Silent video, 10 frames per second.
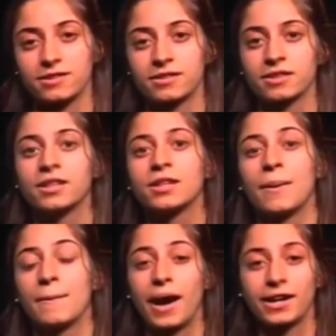the gut
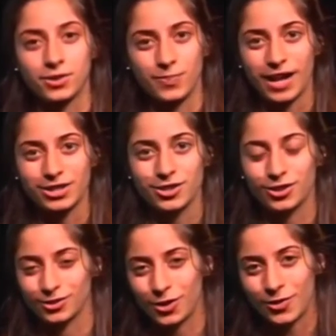and are
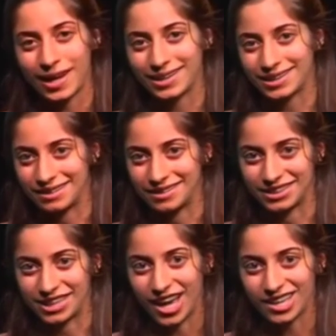important for
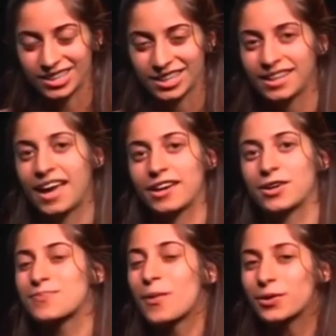recognizing antigens that
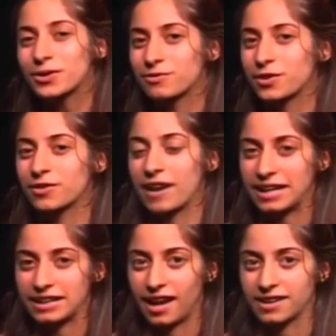come in
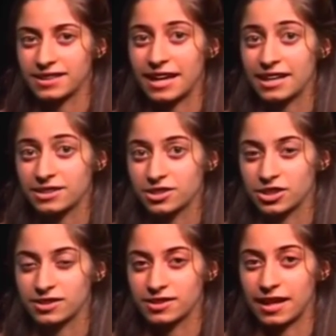through the
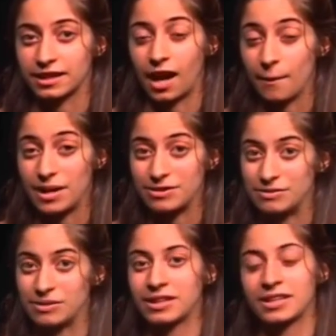intestine,
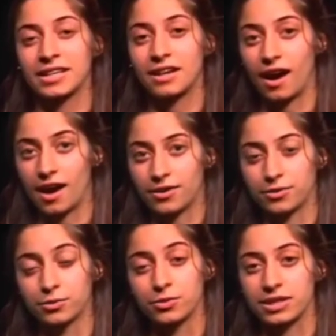but that's something we didn't
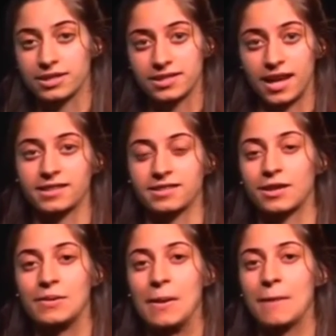touch on too much
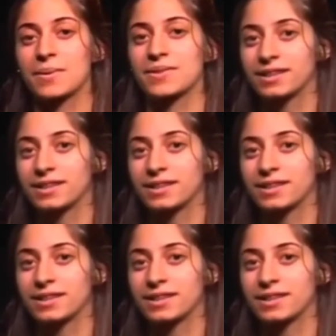today.